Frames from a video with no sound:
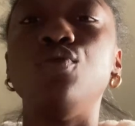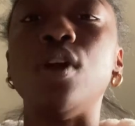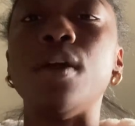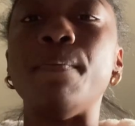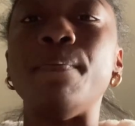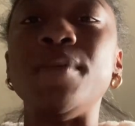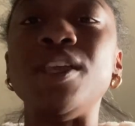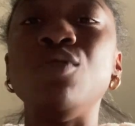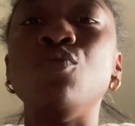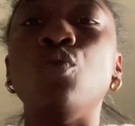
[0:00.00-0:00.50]

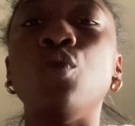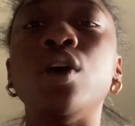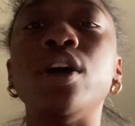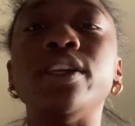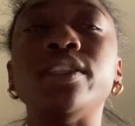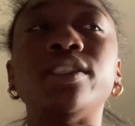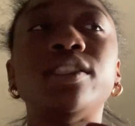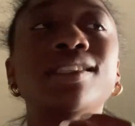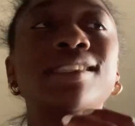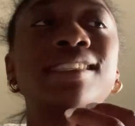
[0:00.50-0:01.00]
and me
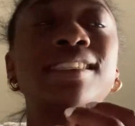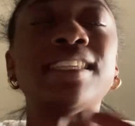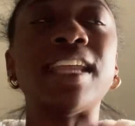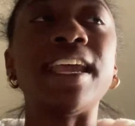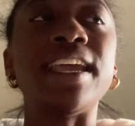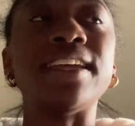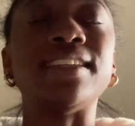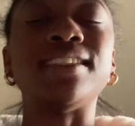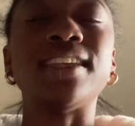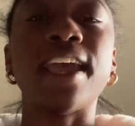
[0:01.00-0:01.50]
wanting to
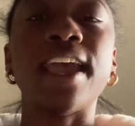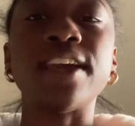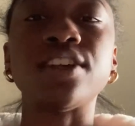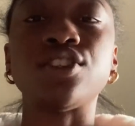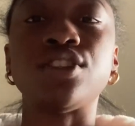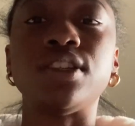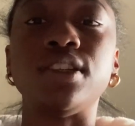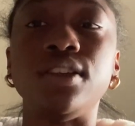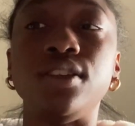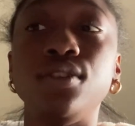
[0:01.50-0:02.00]
stay
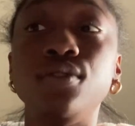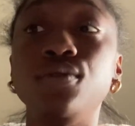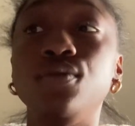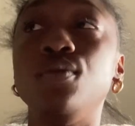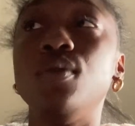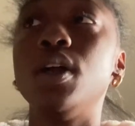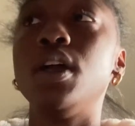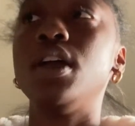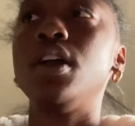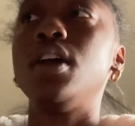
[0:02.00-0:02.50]
attached to
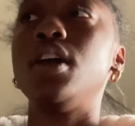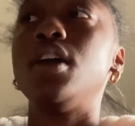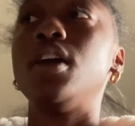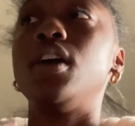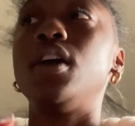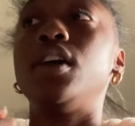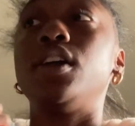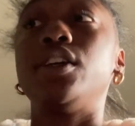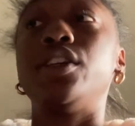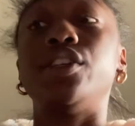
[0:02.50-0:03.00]
you.
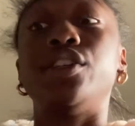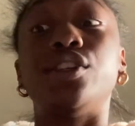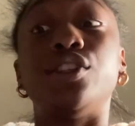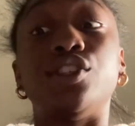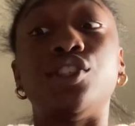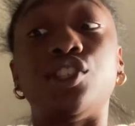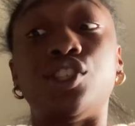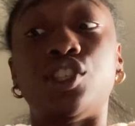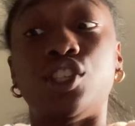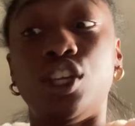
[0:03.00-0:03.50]

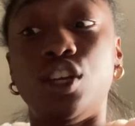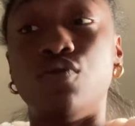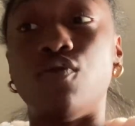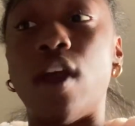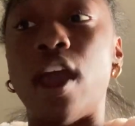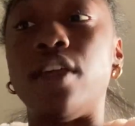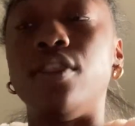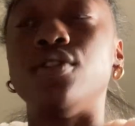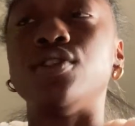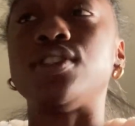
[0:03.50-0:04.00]
She'd
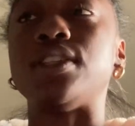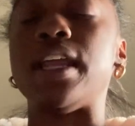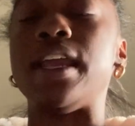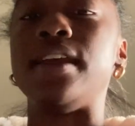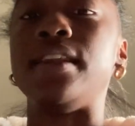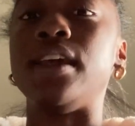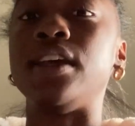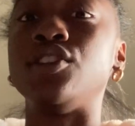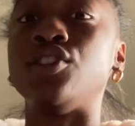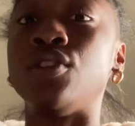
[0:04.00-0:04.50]
rather stay in
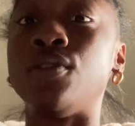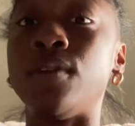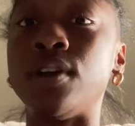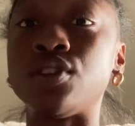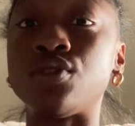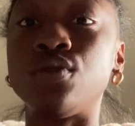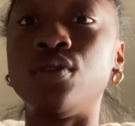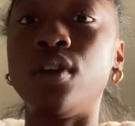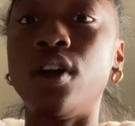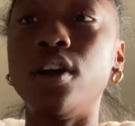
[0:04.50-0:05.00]
that
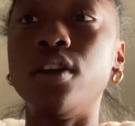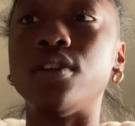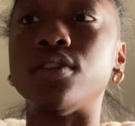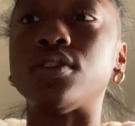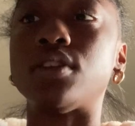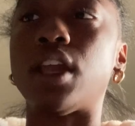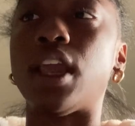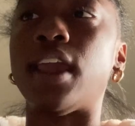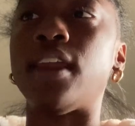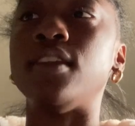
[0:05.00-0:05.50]
generational curse.
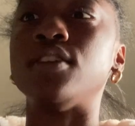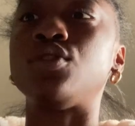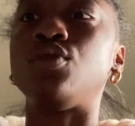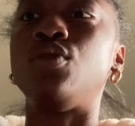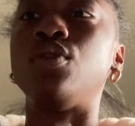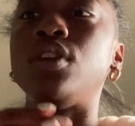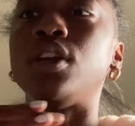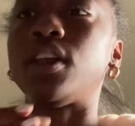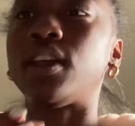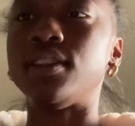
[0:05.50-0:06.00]
And it's
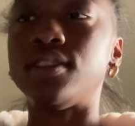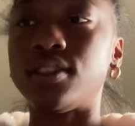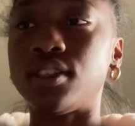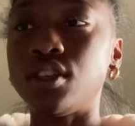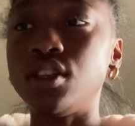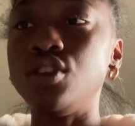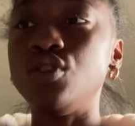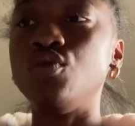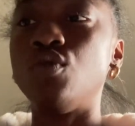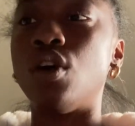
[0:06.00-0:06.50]
going to
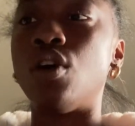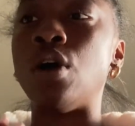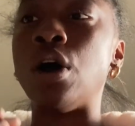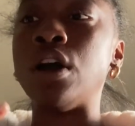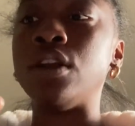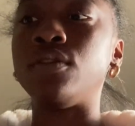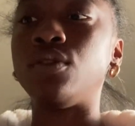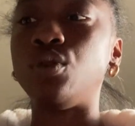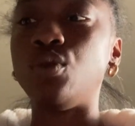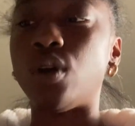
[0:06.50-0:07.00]
continue
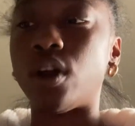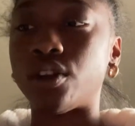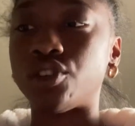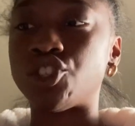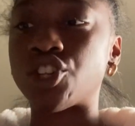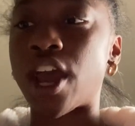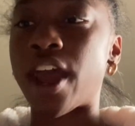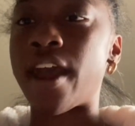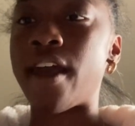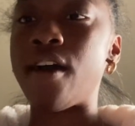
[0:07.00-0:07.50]
on through her
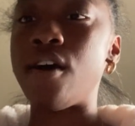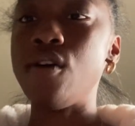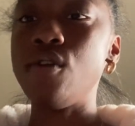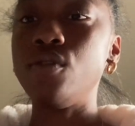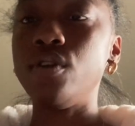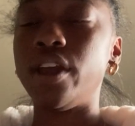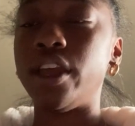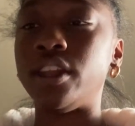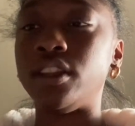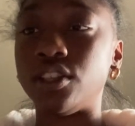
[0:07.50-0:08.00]

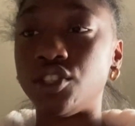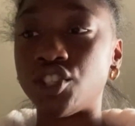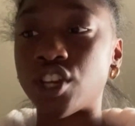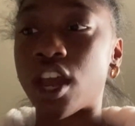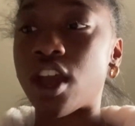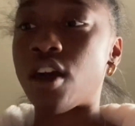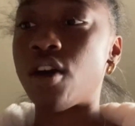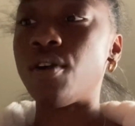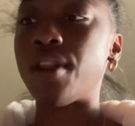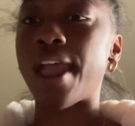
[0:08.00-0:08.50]
child and the
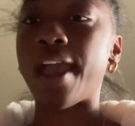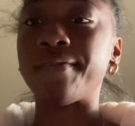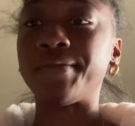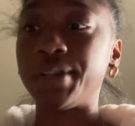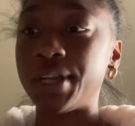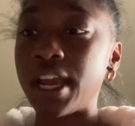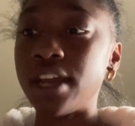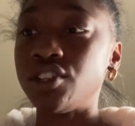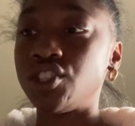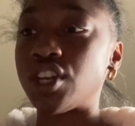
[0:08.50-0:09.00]
child after
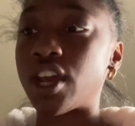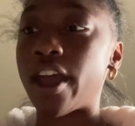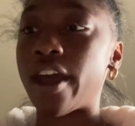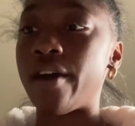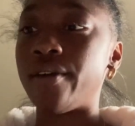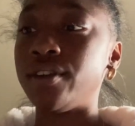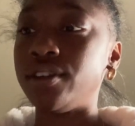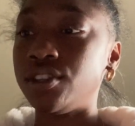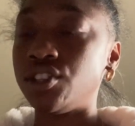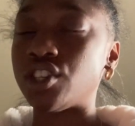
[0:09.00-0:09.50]
that
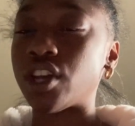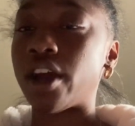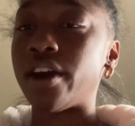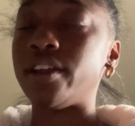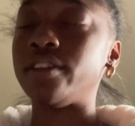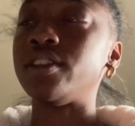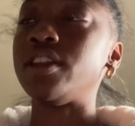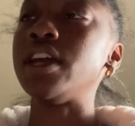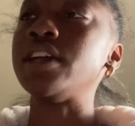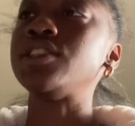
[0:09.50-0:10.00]
child and child
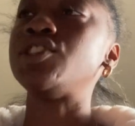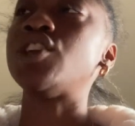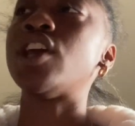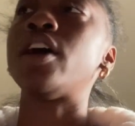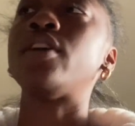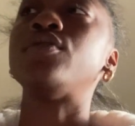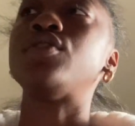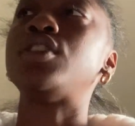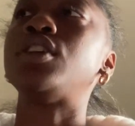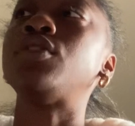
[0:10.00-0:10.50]
after that
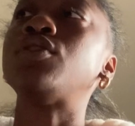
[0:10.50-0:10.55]
child until